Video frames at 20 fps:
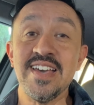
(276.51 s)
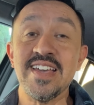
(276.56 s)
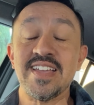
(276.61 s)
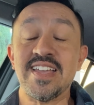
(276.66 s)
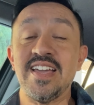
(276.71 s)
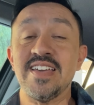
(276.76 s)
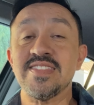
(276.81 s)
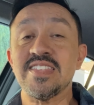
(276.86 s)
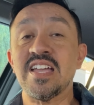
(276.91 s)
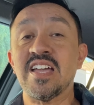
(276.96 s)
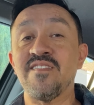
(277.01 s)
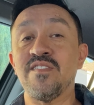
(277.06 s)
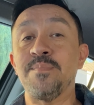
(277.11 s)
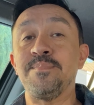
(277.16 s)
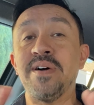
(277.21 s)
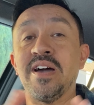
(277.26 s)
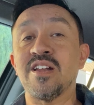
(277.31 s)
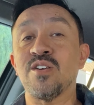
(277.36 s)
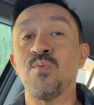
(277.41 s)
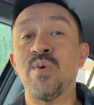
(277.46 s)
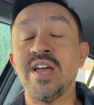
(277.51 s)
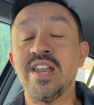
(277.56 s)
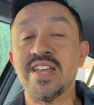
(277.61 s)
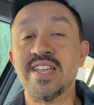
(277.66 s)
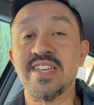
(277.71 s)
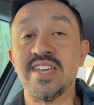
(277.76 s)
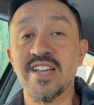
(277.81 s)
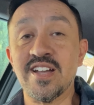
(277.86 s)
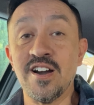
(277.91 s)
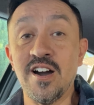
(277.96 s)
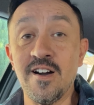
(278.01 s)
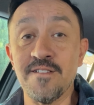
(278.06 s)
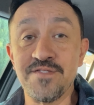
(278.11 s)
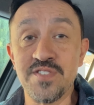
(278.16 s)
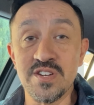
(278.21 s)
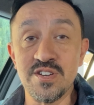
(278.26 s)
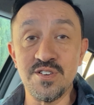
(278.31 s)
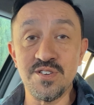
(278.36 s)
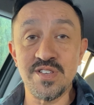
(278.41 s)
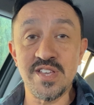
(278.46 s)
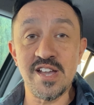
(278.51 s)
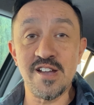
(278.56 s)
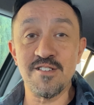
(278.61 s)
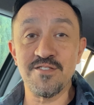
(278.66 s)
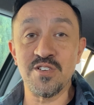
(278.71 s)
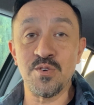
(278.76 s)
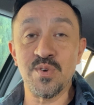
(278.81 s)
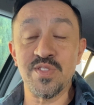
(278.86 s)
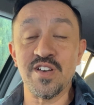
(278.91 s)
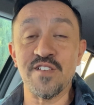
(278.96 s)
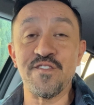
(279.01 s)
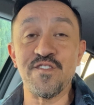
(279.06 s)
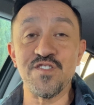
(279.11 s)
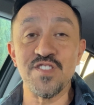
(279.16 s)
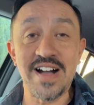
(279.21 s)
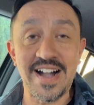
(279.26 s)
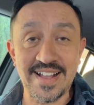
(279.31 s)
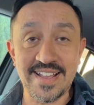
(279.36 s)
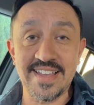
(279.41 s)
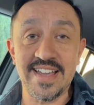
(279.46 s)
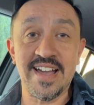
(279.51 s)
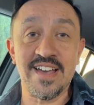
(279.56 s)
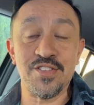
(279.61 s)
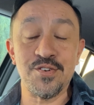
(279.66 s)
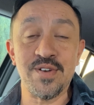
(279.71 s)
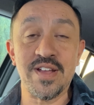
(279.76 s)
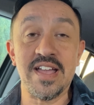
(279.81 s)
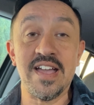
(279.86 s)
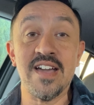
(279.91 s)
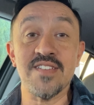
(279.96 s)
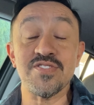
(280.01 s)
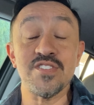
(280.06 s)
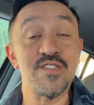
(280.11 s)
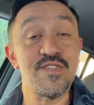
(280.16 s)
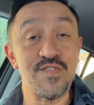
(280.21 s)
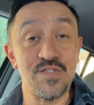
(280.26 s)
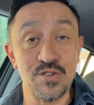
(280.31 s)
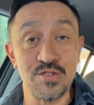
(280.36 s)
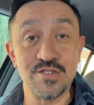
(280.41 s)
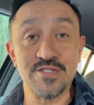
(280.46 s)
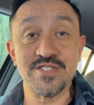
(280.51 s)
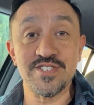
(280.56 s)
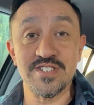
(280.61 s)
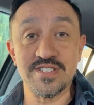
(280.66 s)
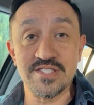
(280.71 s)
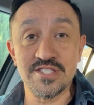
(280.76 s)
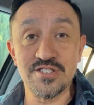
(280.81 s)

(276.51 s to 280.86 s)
Can't think of a better way to kick off the new year than with a flock gathering at the Fullerton